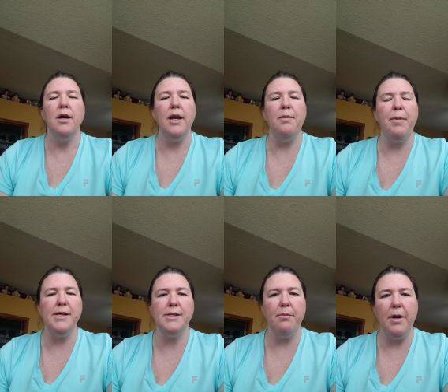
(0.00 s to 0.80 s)
and
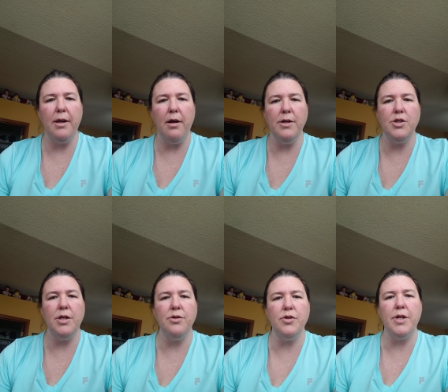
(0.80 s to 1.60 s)
based on my knowledge and
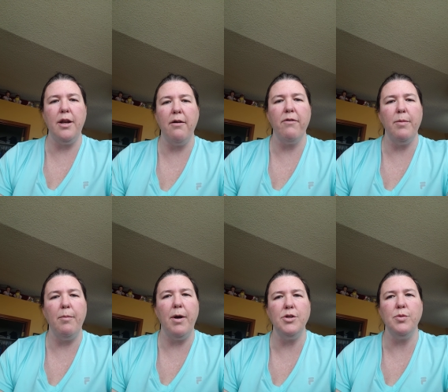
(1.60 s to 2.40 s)
understanding from the
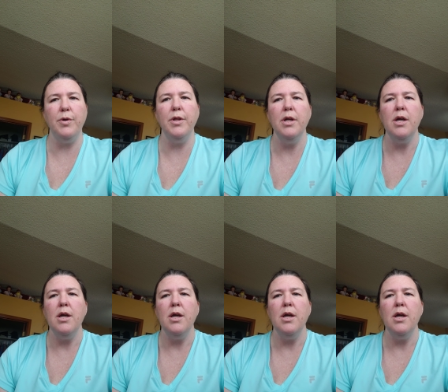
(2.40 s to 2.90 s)
module,